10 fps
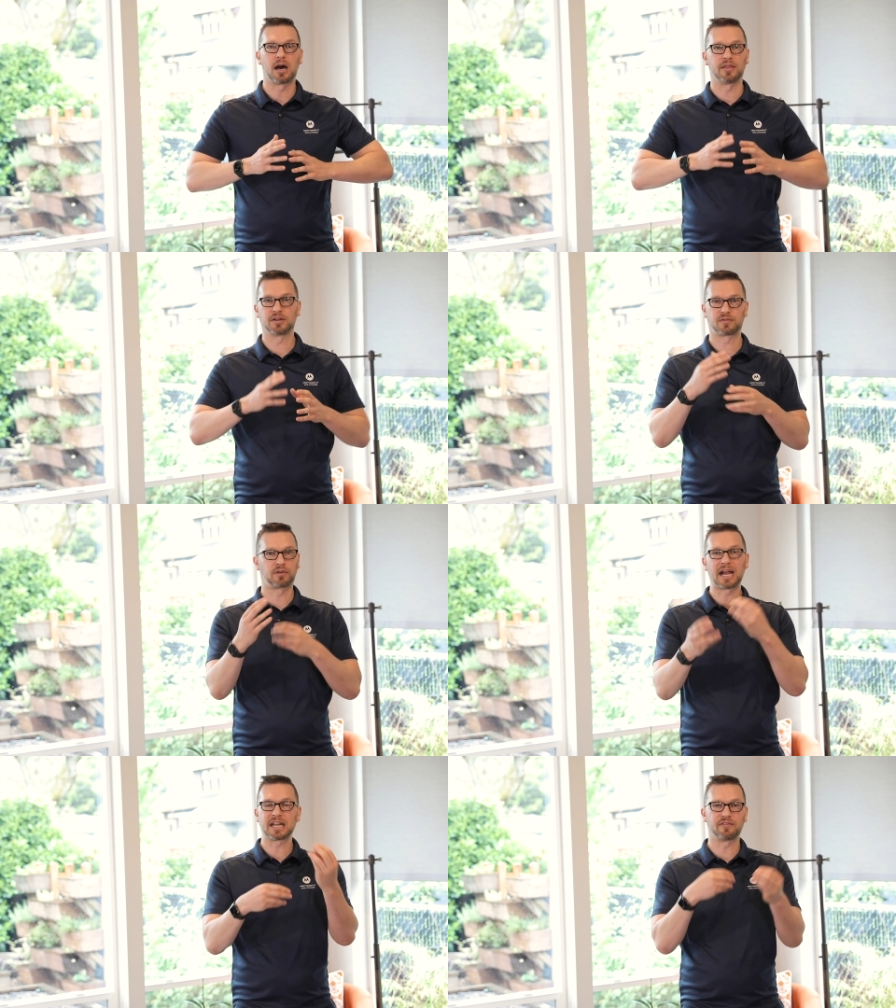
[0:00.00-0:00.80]
There's a
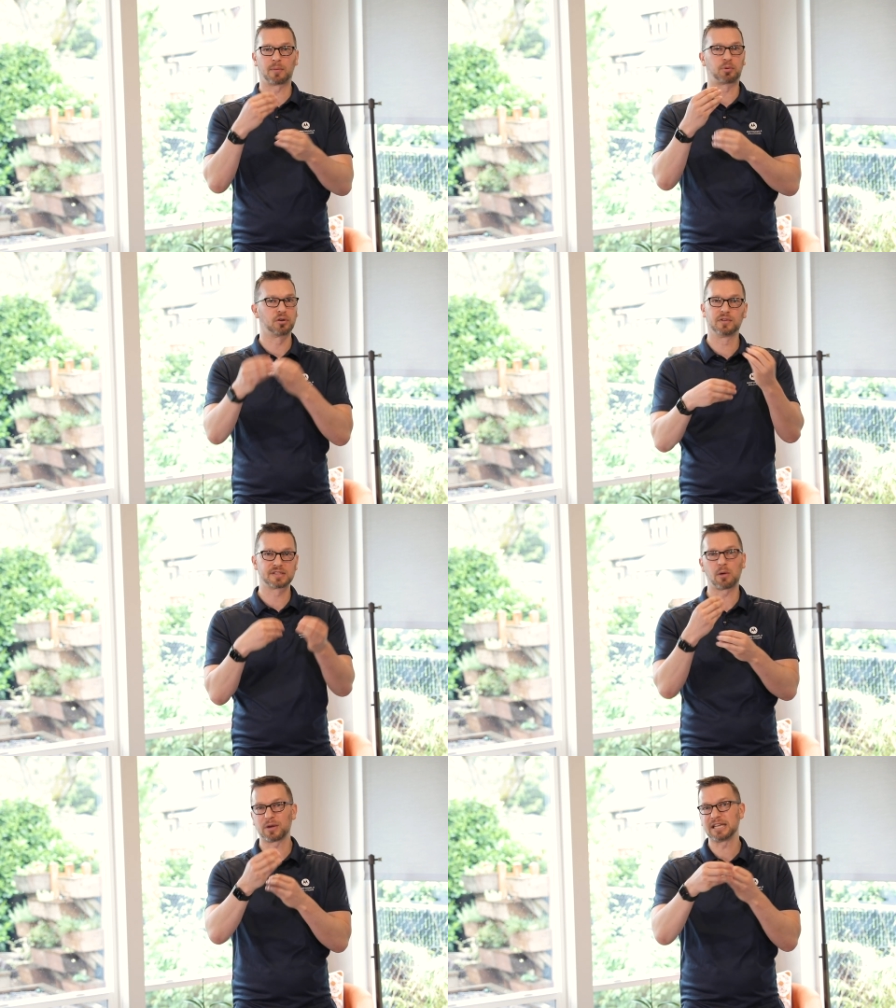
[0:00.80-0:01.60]
variety of
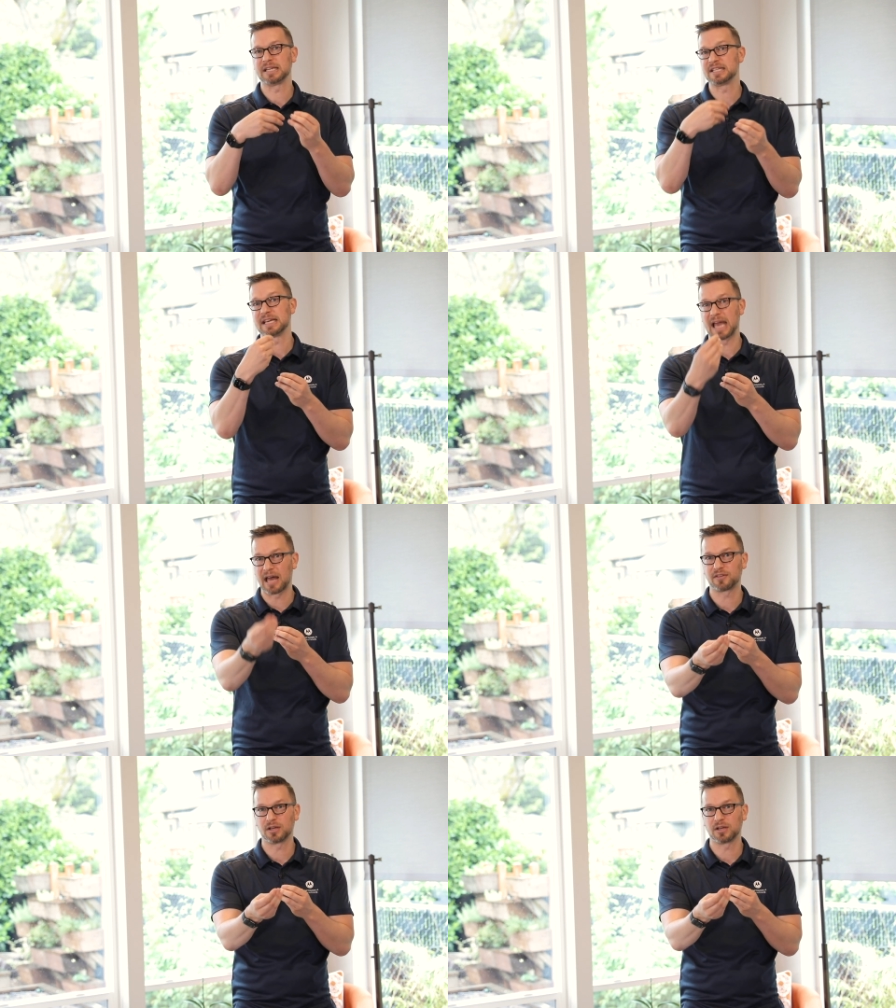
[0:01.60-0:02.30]
approvals that we need to get